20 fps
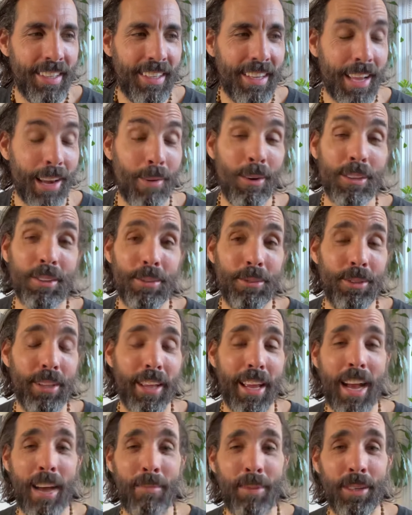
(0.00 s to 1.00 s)
And also really
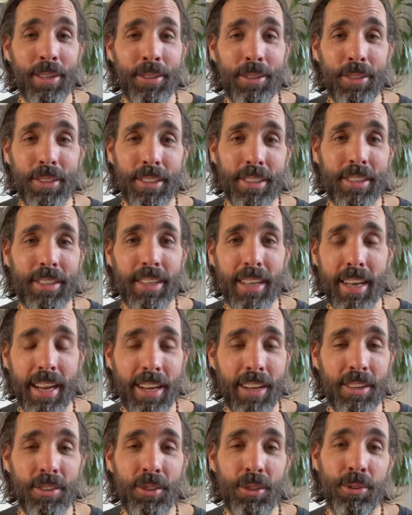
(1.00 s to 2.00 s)
happy to do this today
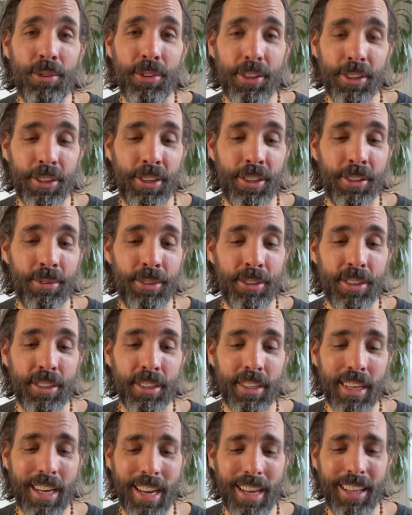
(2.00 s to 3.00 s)
on June 3rd, which
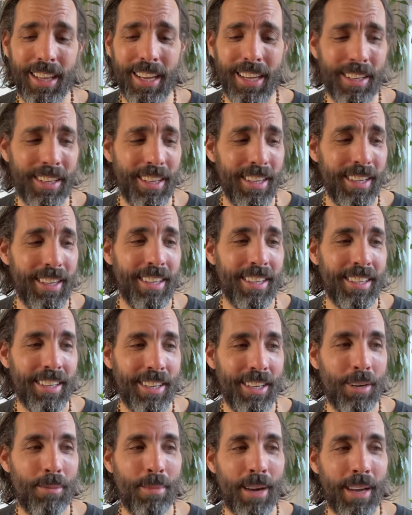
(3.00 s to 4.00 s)
is kind of like, you
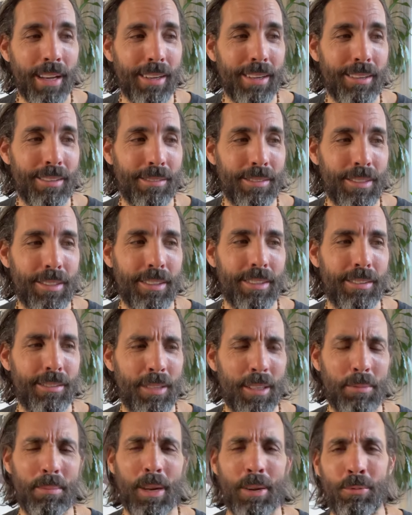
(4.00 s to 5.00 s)
know, my
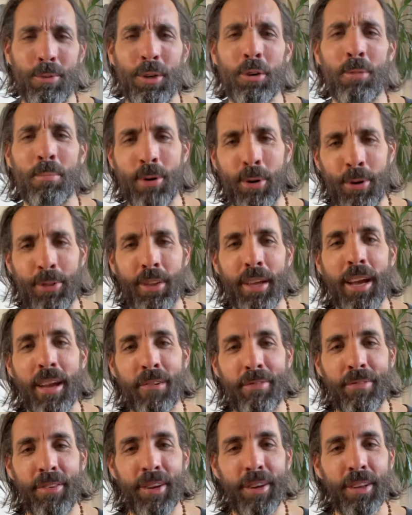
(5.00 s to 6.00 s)
real birthday. I
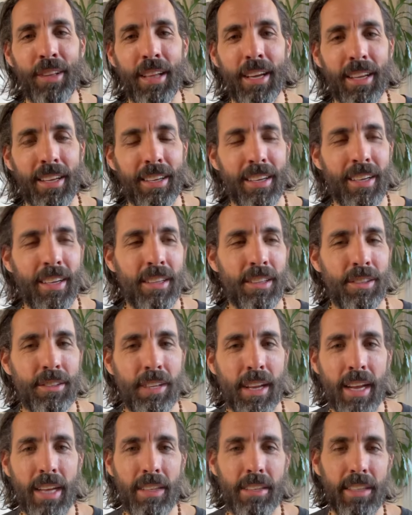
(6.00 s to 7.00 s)
feel like there's
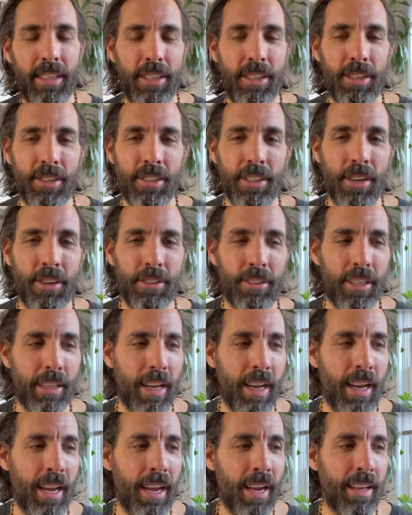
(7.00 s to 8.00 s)
18 years ago
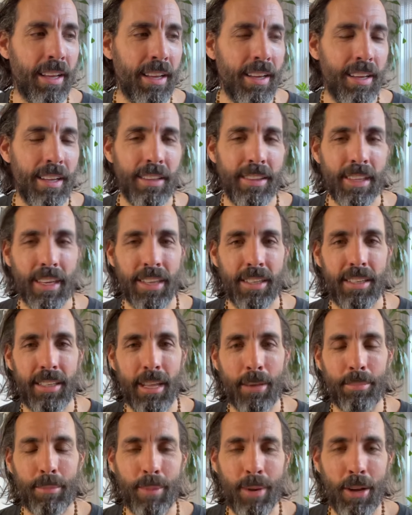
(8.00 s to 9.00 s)
today that I
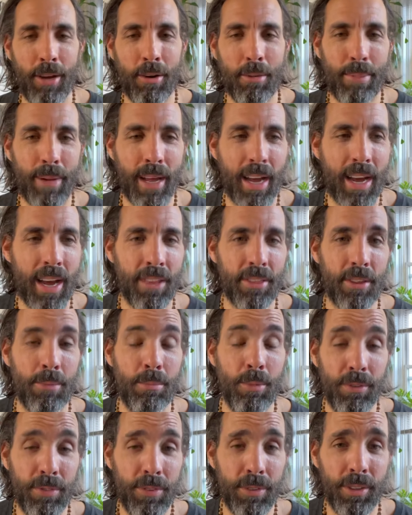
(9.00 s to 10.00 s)
stepped on my own path and
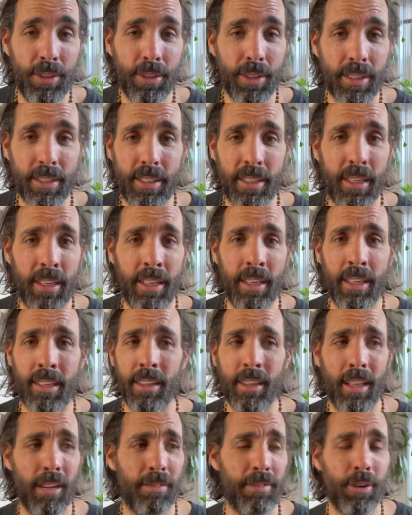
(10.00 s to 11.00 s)
moved to New York City
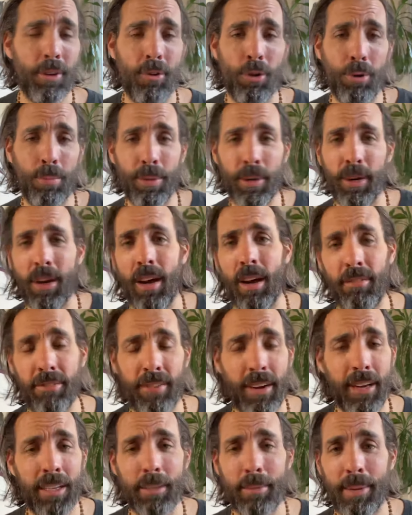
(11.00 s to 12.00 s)
and left the corporate
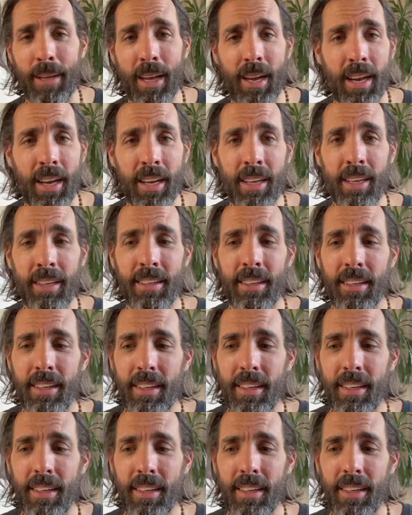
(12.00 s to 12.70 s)
confines behind.